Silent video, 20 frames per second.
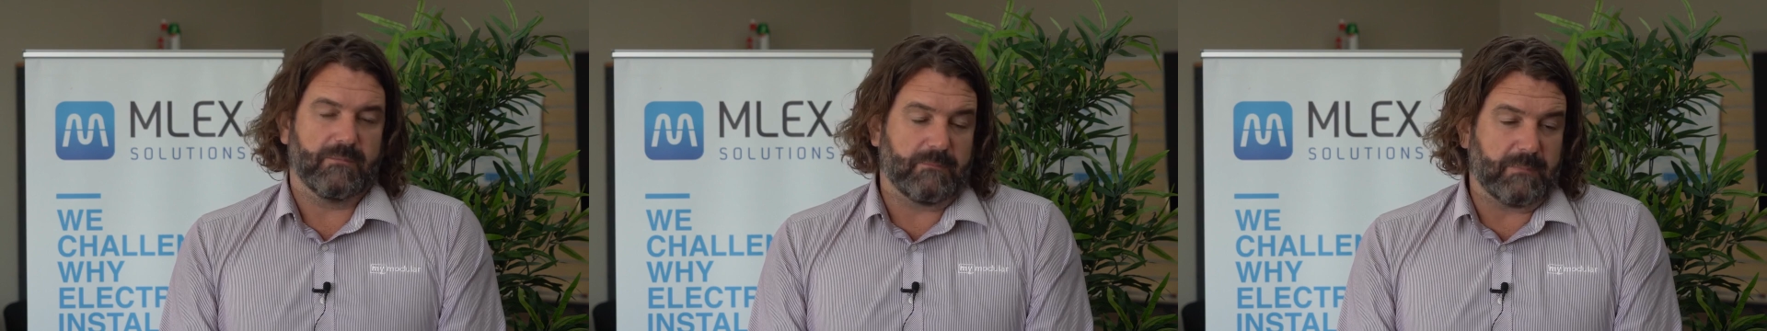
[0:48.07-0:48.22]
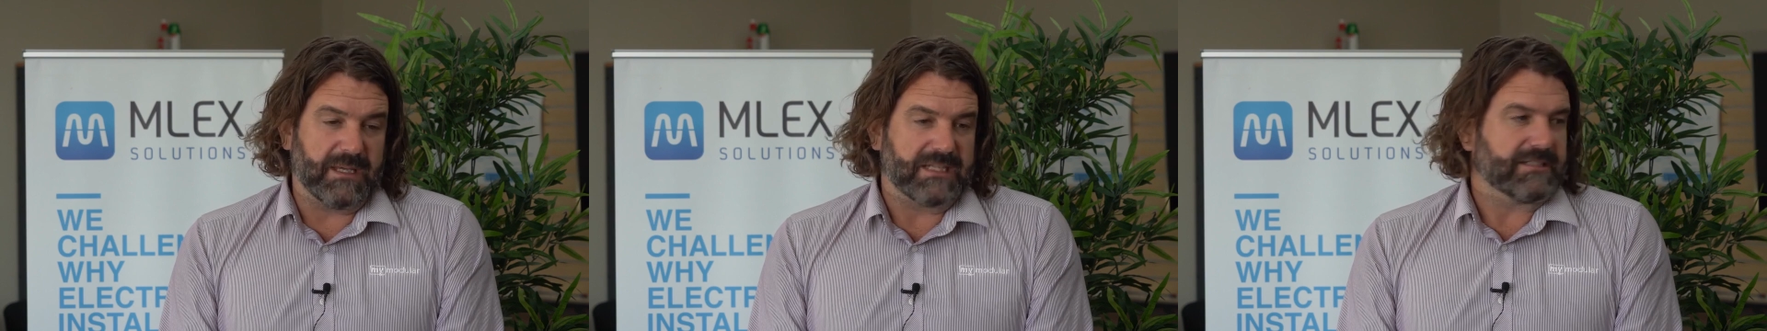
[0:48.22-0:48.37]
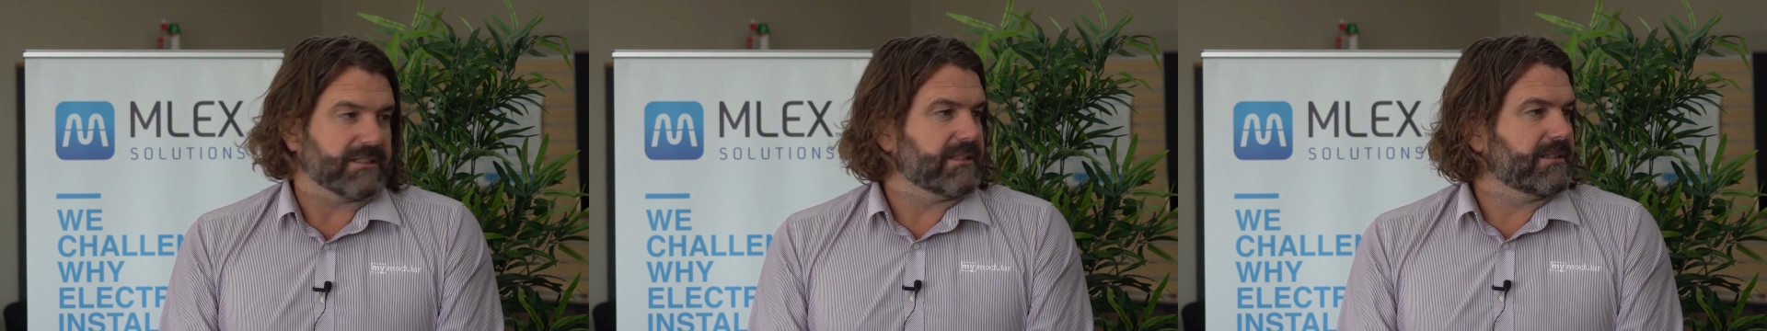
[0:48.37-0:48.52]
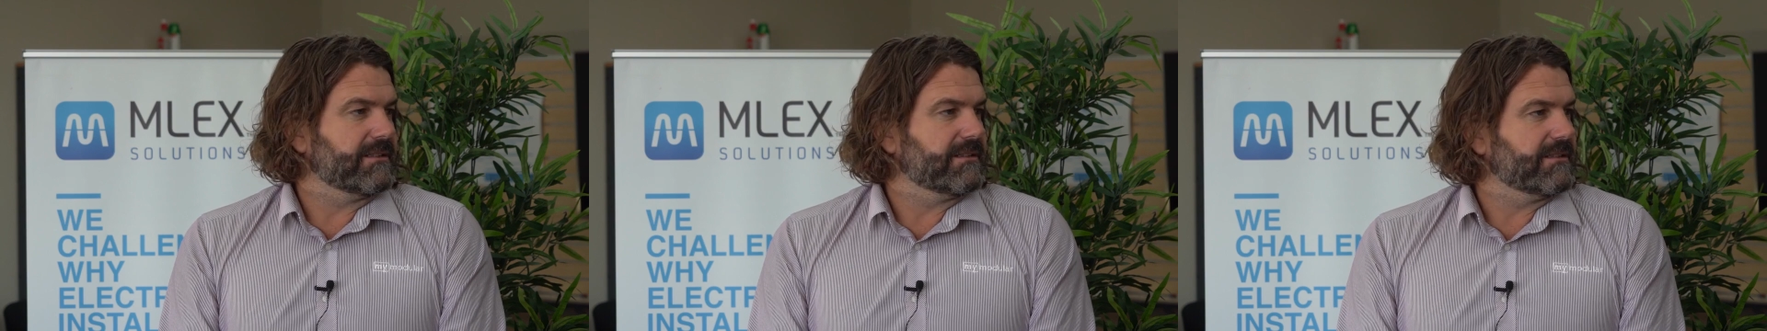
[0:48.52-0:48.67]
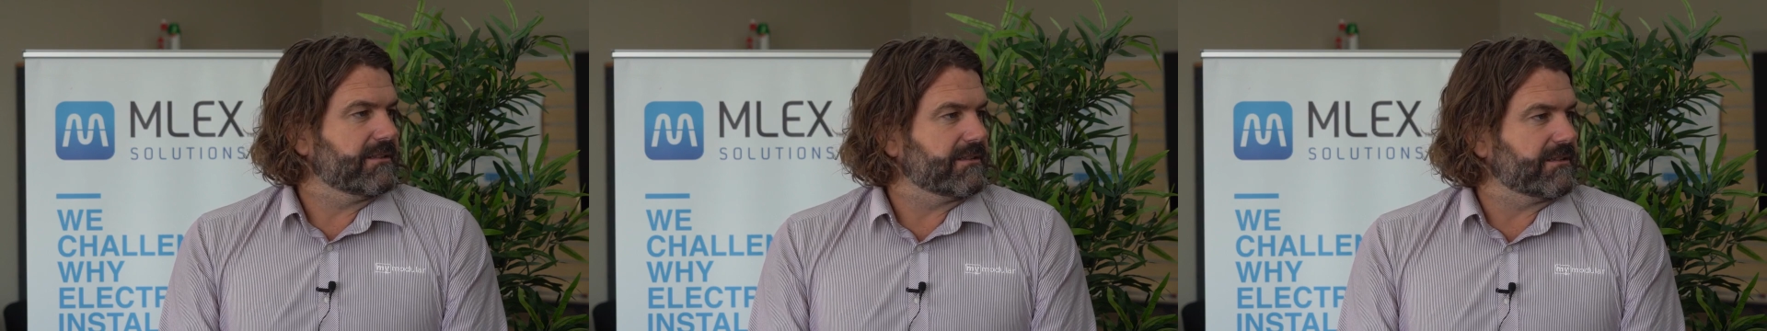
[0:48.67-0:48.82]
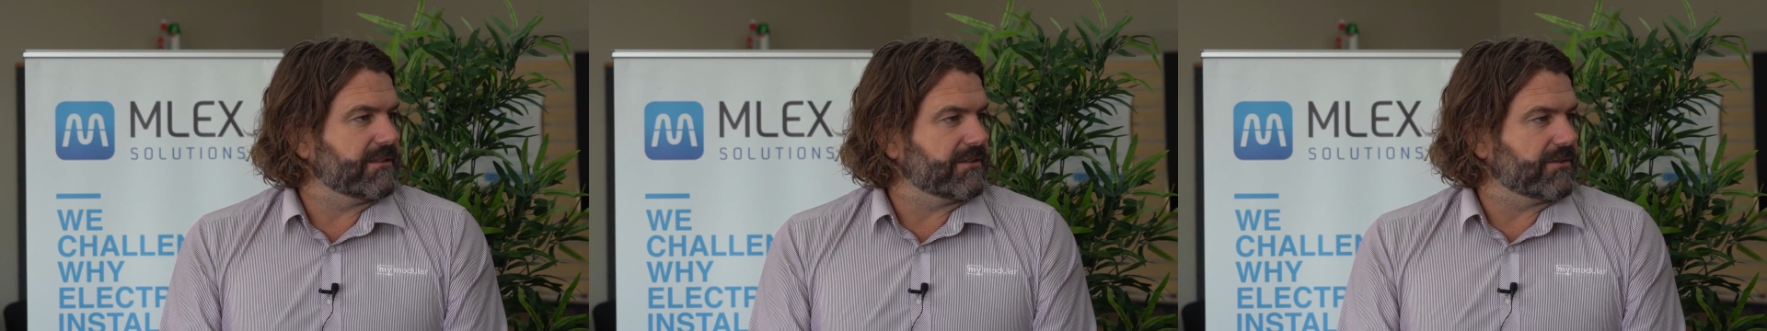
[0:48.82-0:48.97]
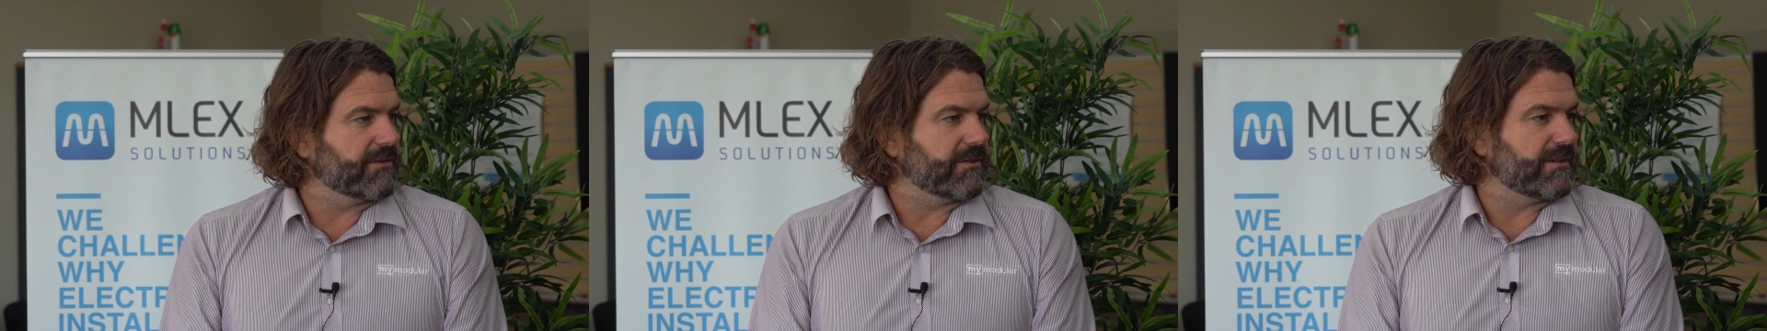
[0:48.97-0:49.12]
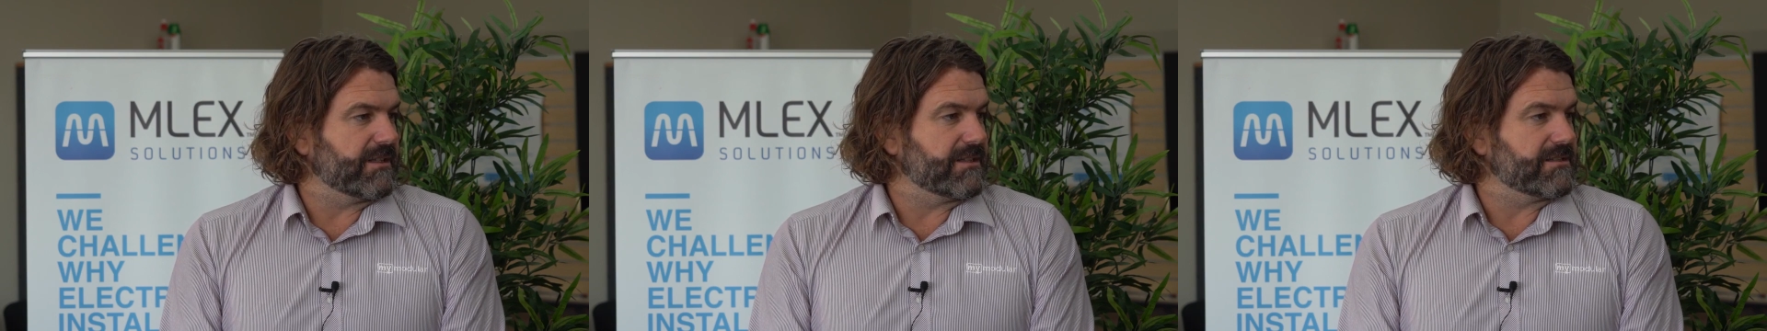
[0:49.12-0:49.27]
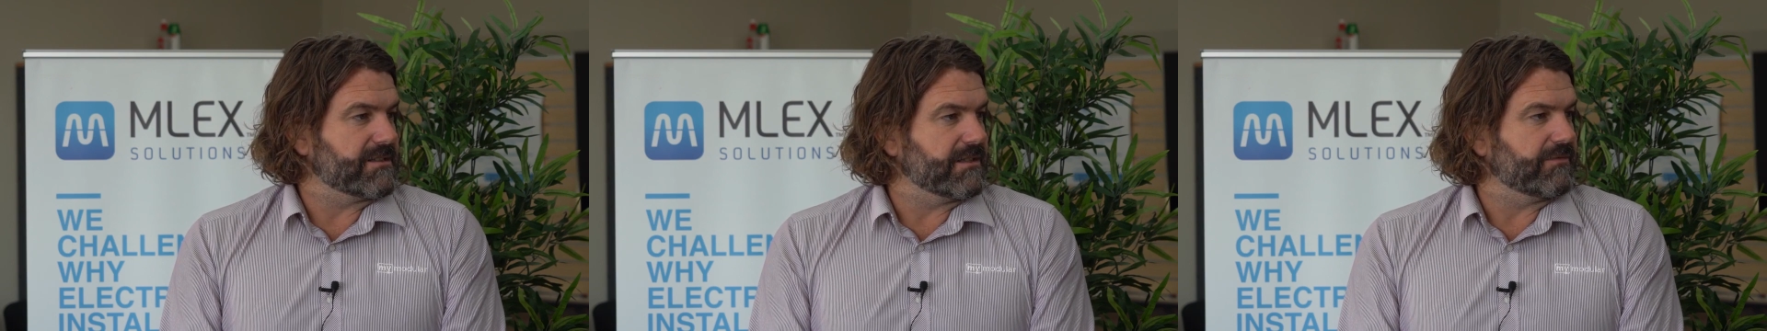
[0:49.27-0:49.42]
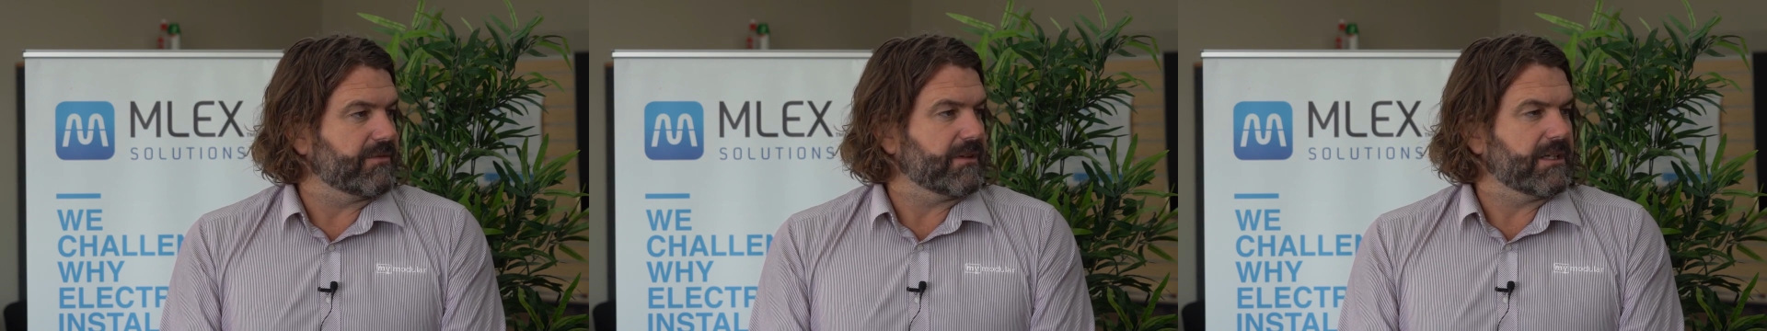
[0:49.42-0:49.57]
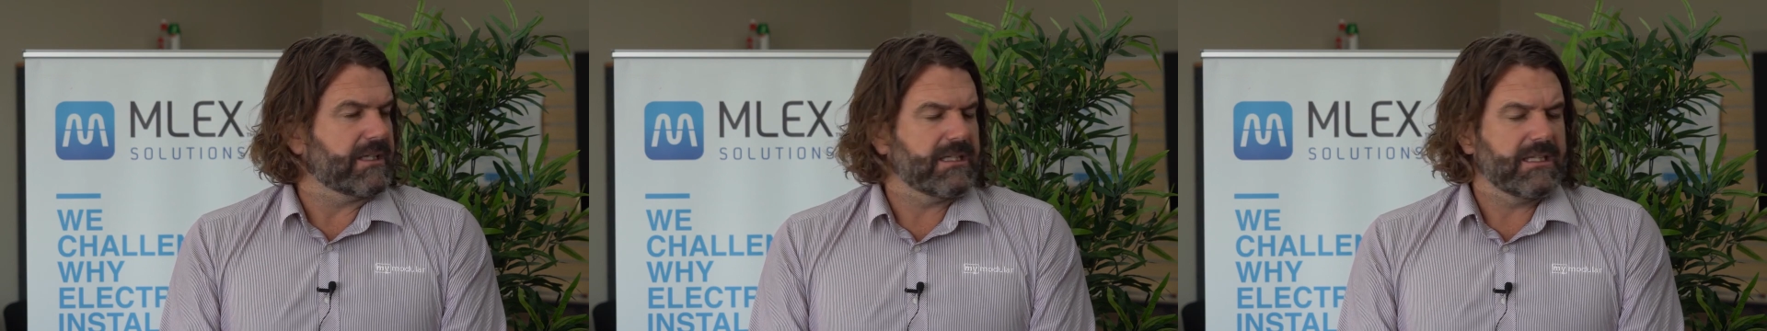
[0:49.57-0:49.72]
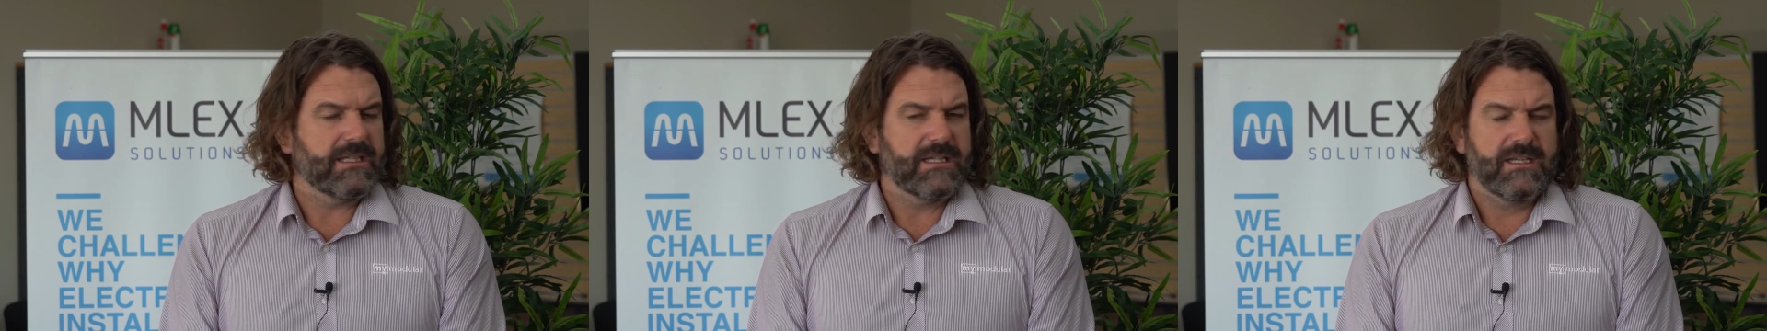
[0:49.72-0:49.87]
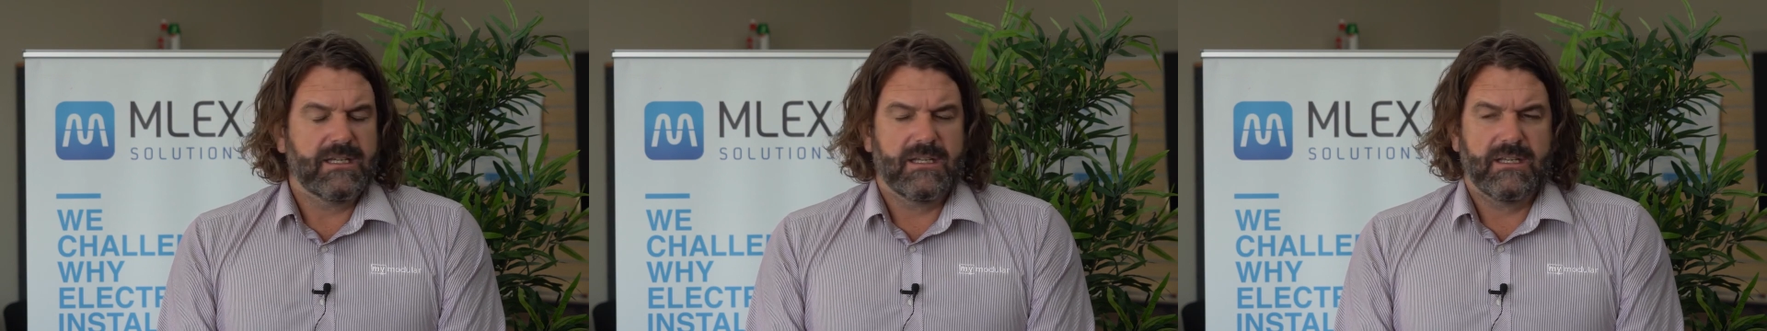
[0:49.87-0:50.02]
better, to do things
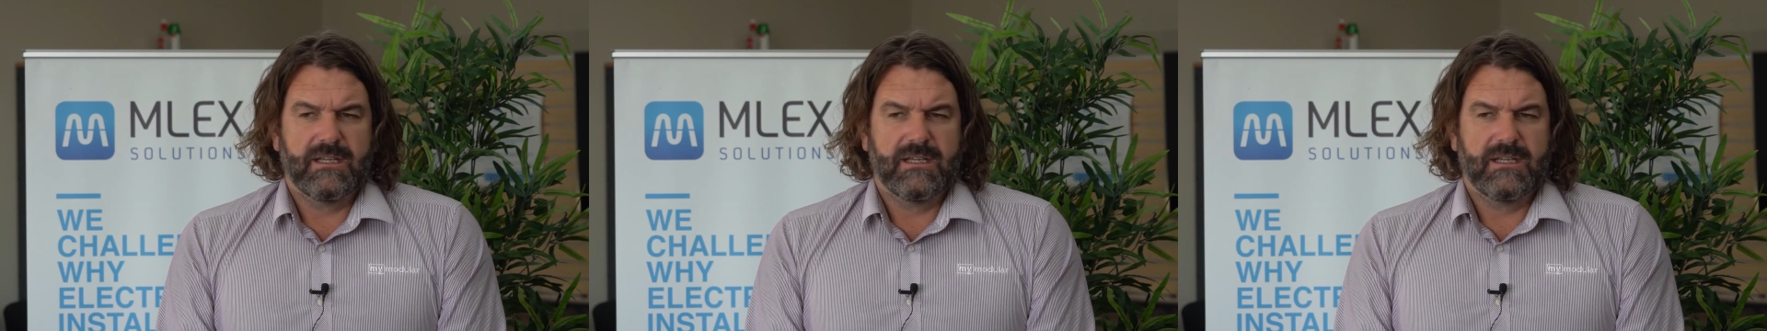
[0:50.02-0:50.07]
differently.